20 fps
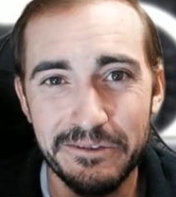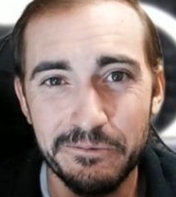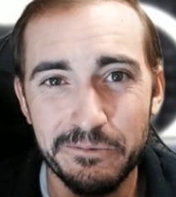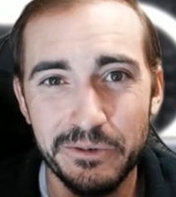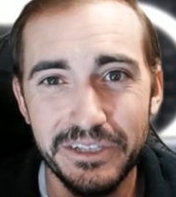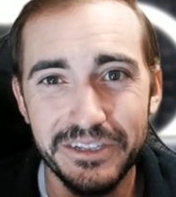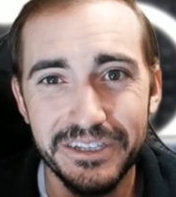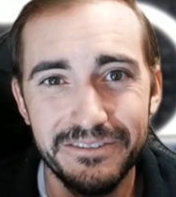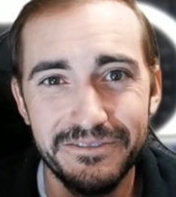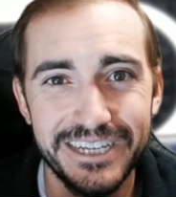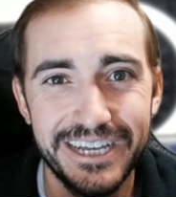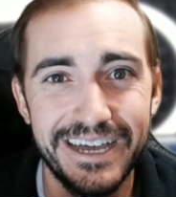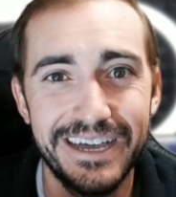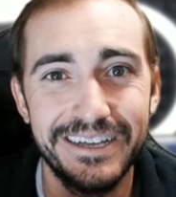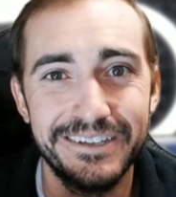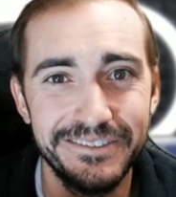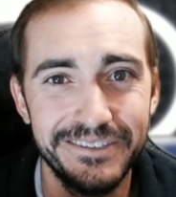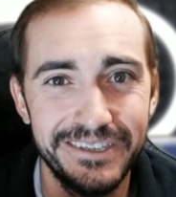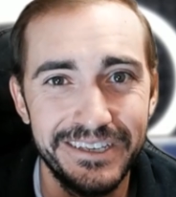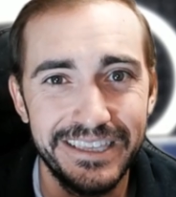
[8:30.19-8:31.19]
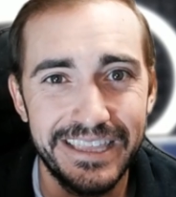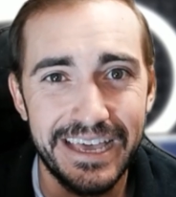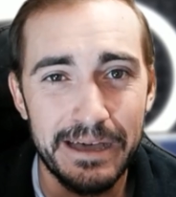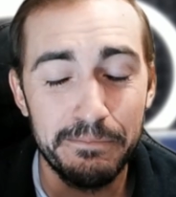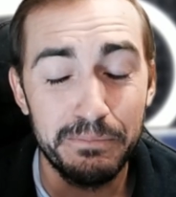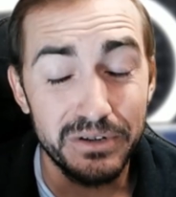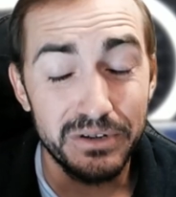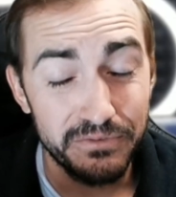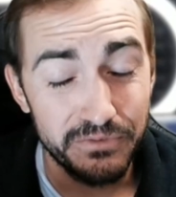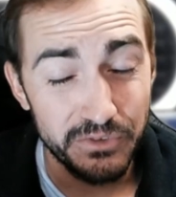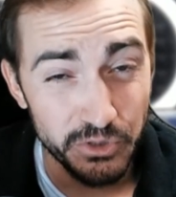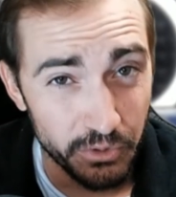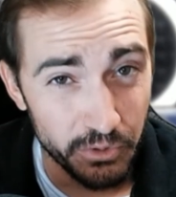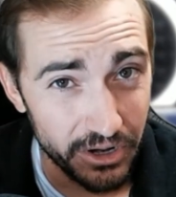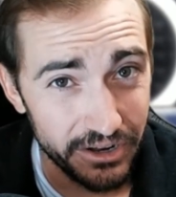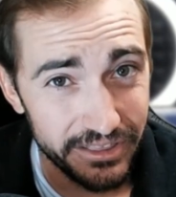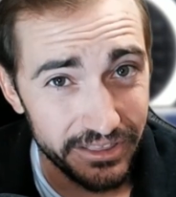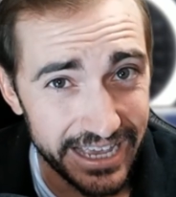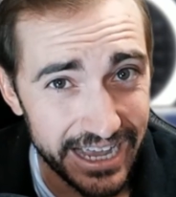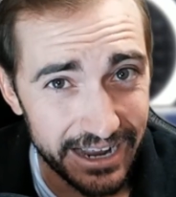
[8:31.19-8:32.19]
We love tackling that. But if you are
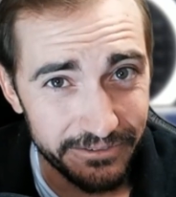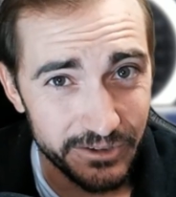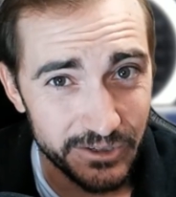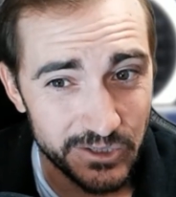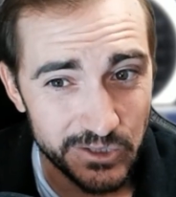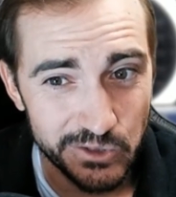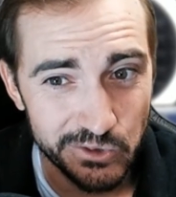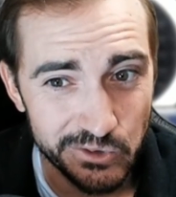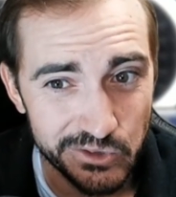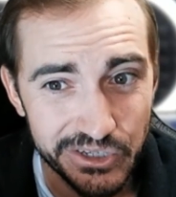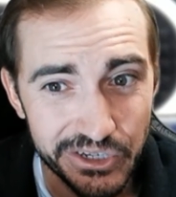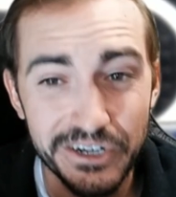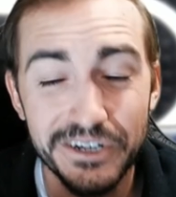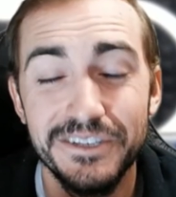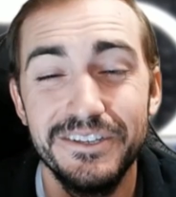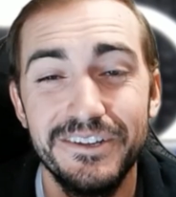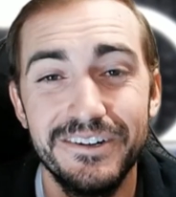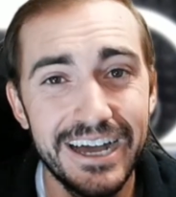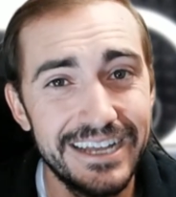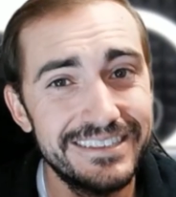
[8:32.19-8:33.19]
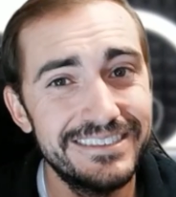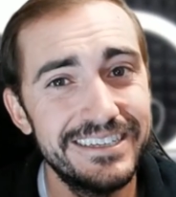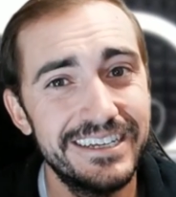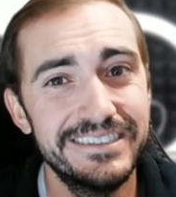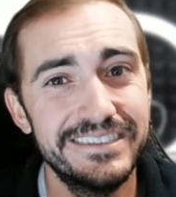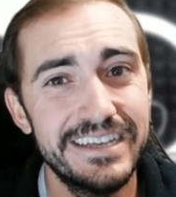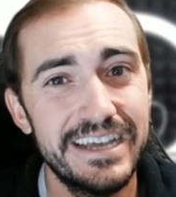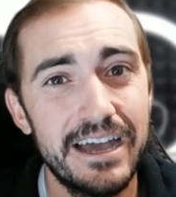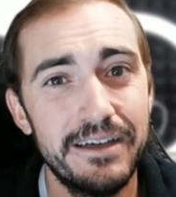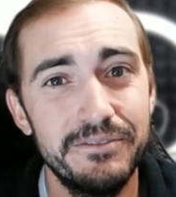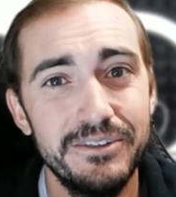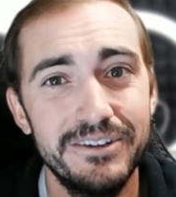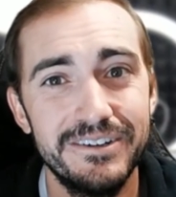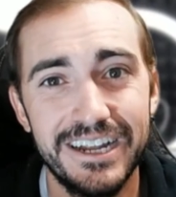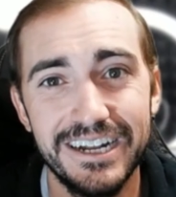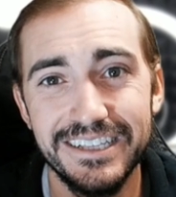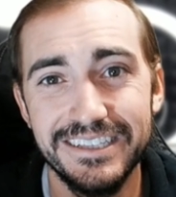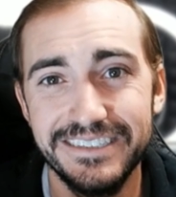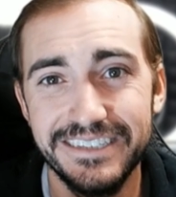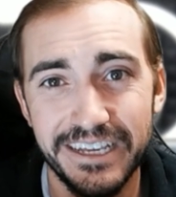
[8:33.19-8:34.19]
the average user, you're not tech savvy, you're
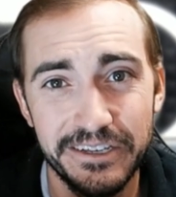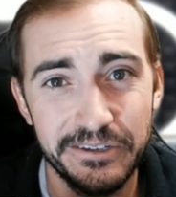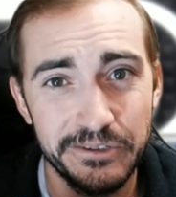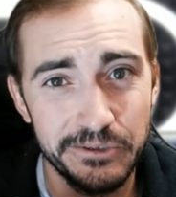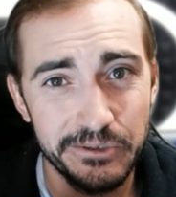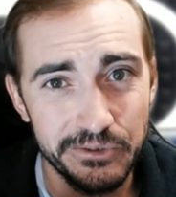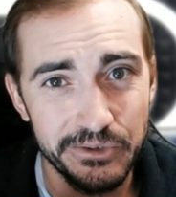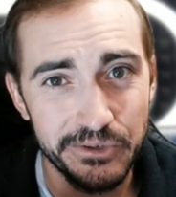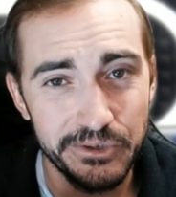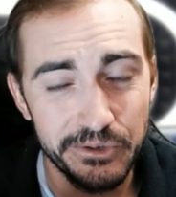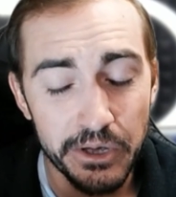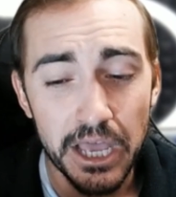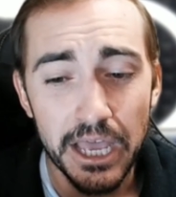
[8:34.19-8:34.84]
not a tech guru,